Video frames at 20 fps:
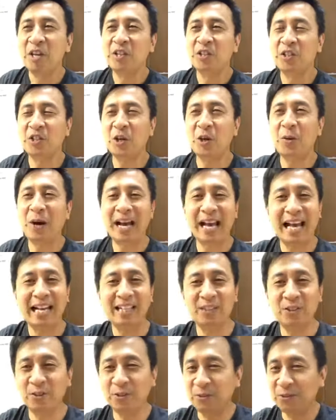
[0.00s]
So I
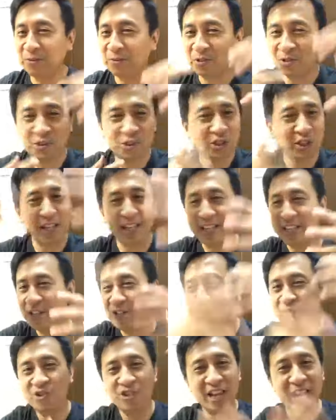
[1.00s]
had to
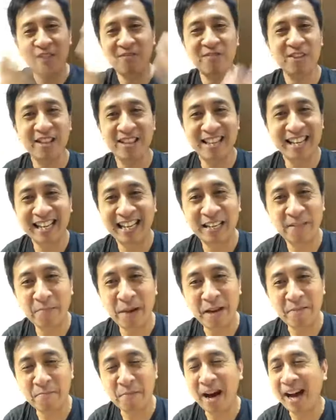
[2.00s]
change everything in
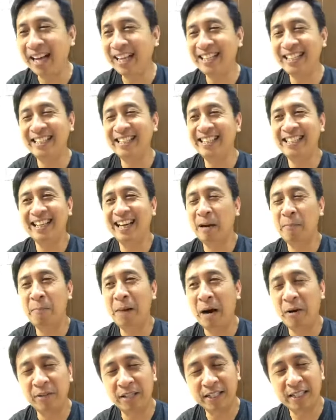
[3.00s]
my mind
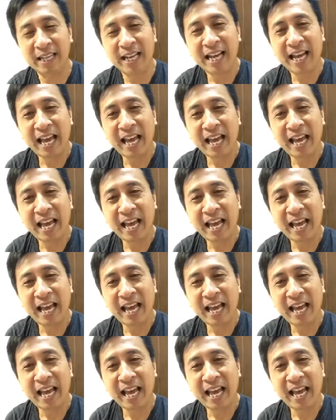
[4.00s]
about it.